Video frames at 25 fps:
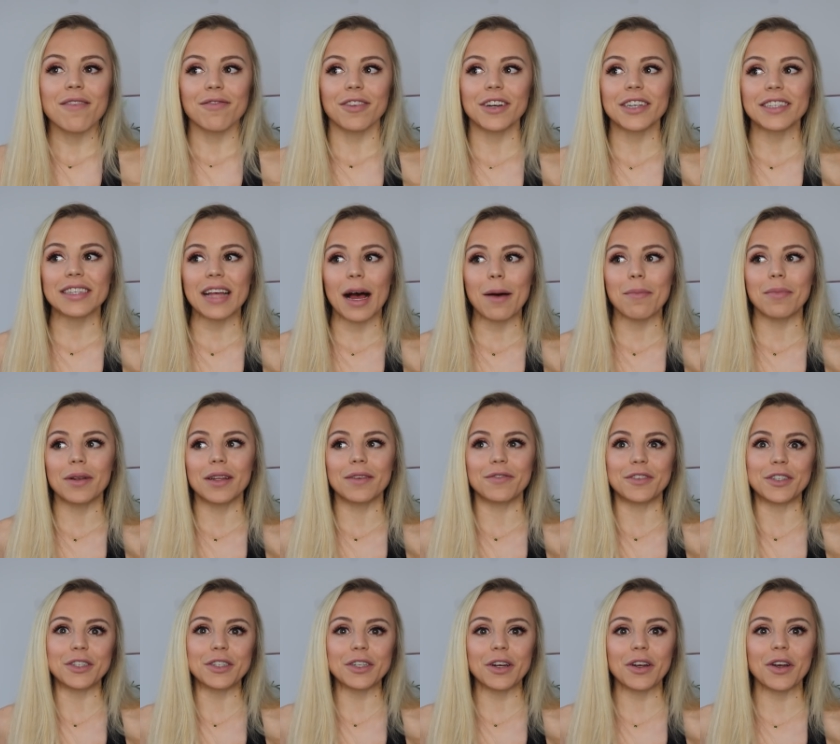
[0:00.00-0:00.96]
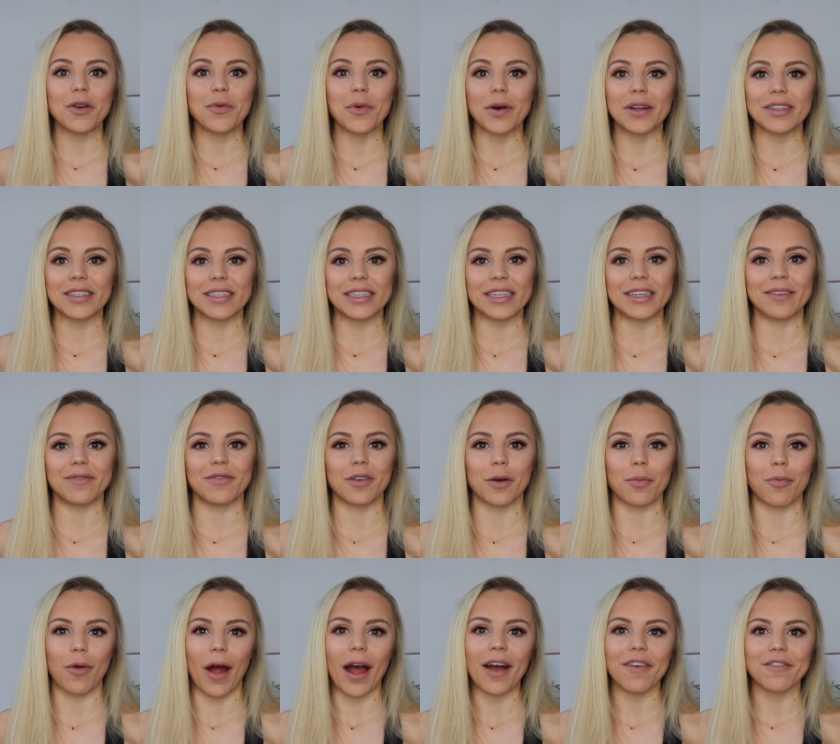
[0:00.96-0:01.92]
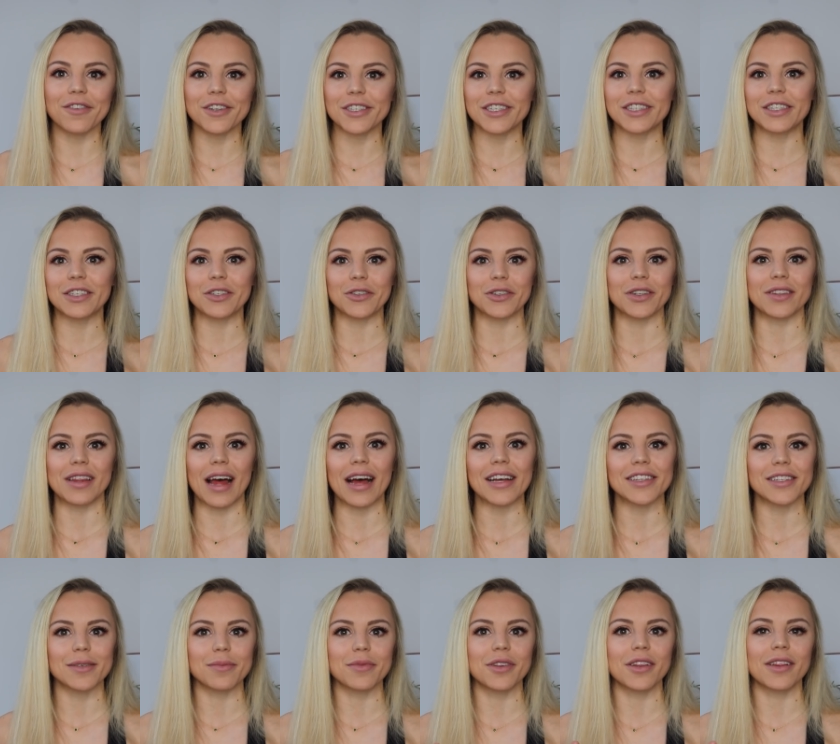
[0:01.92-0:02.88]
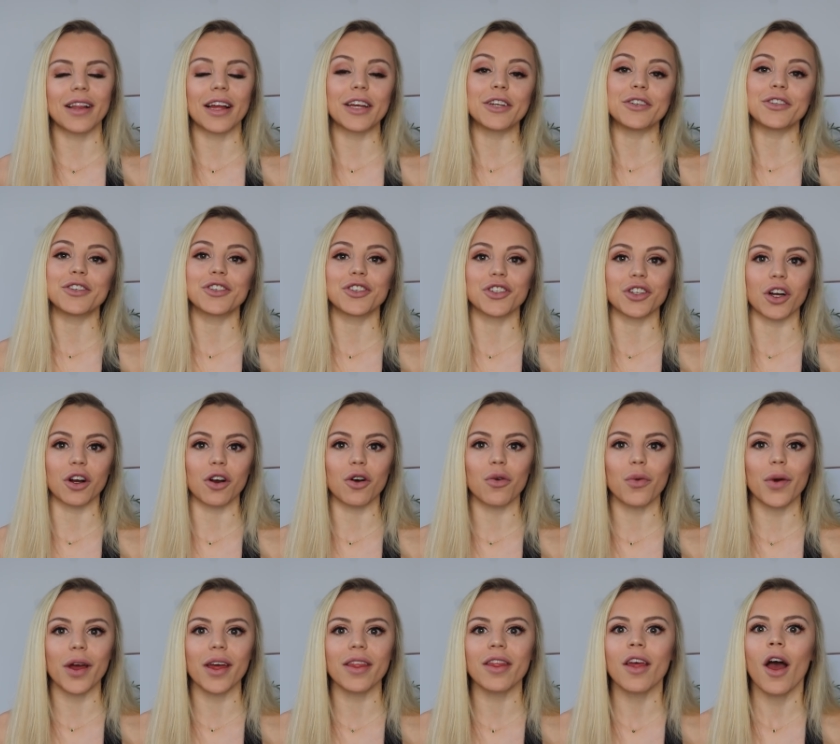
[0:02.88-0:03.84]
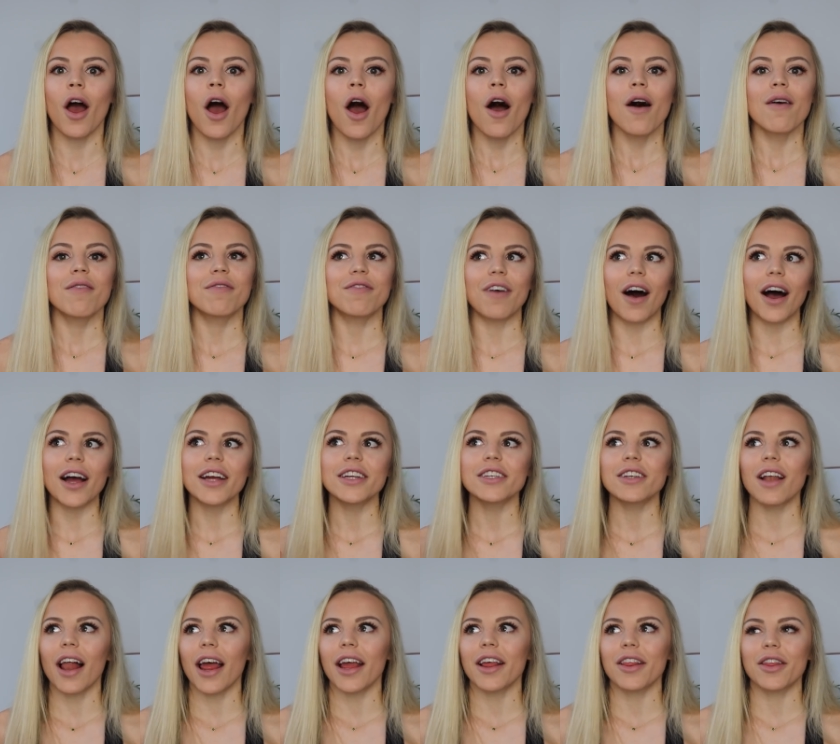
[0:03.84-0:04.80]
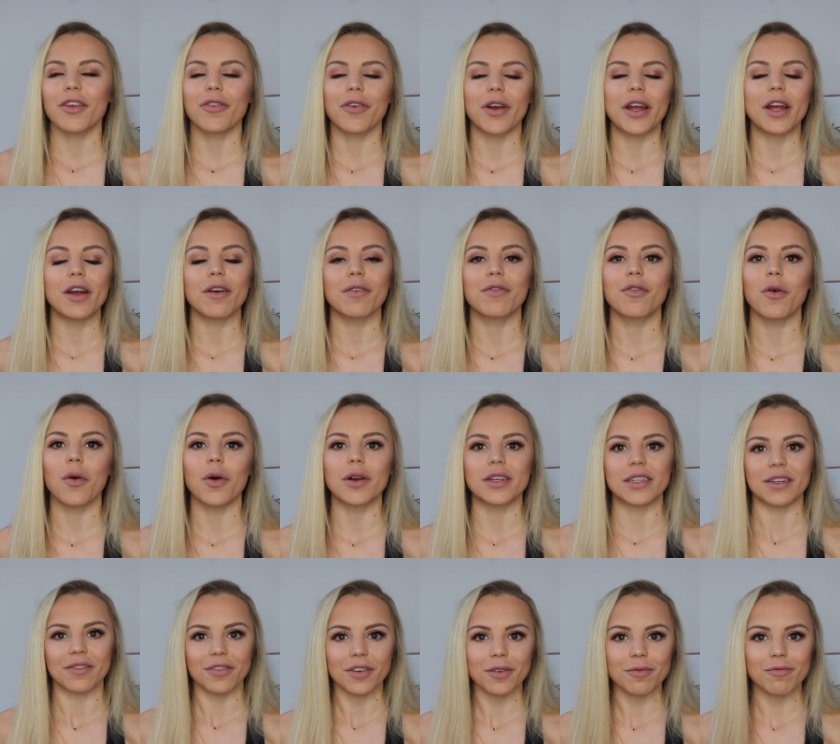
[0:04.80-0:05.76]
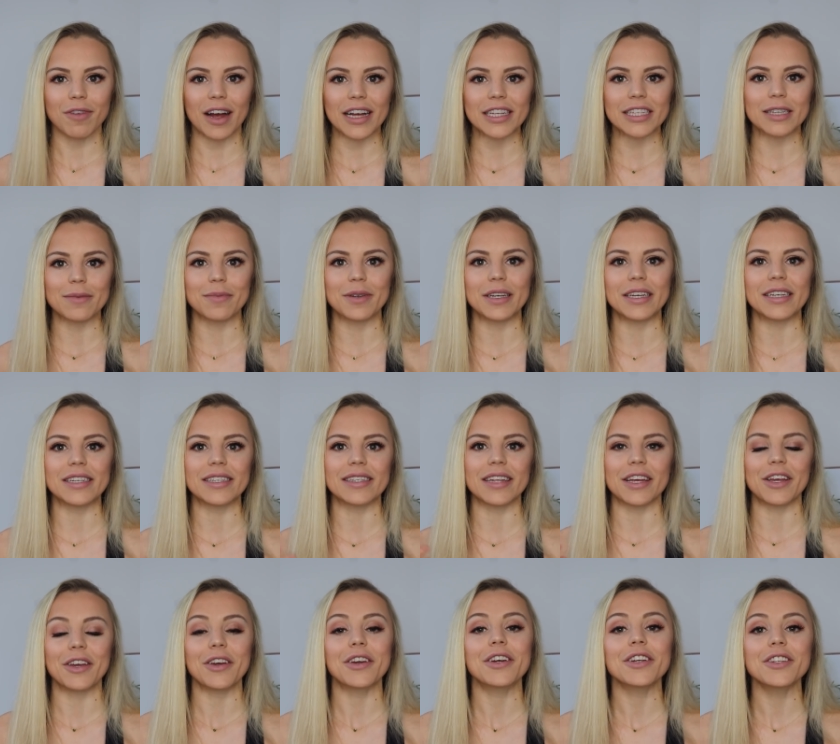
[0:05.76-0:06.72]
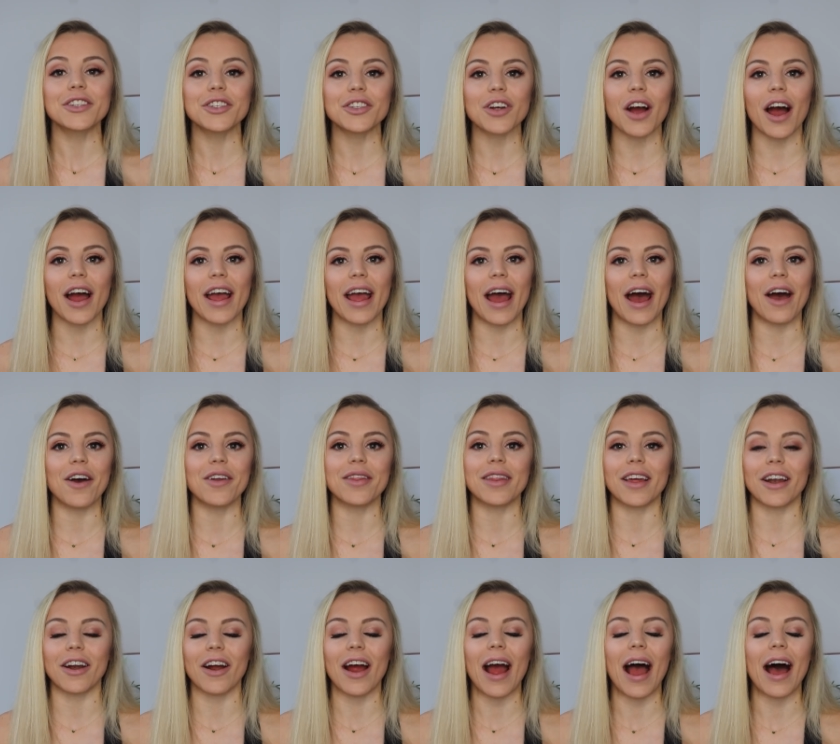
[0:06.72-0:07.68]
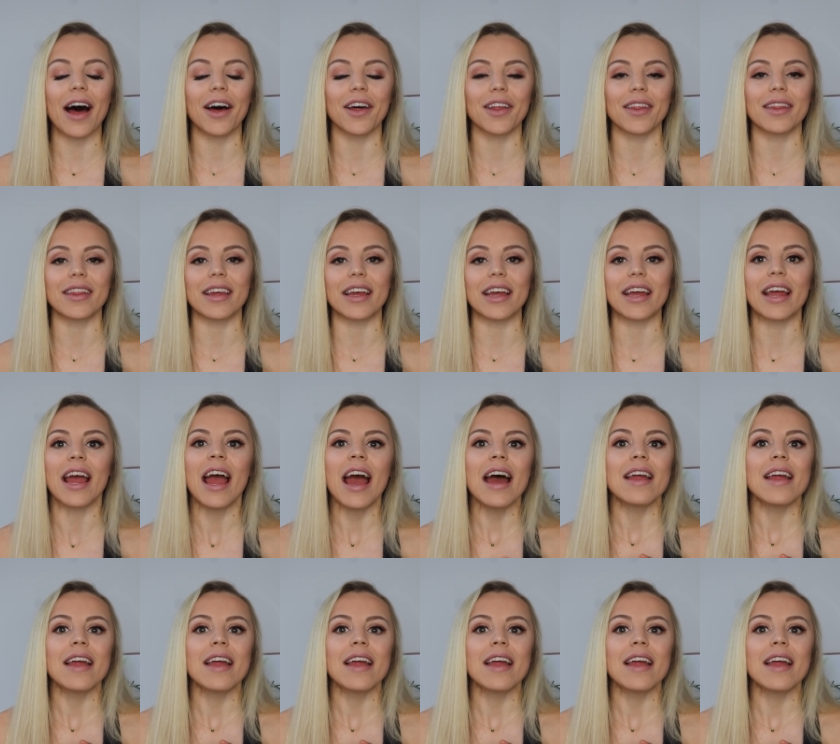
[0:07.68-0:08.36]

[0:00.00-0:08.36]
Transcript: For example, if you don't know what to eat for breakfast, or if that's something that you struggle with, find like 3 or 4 different recipes that you can try out that are healthy,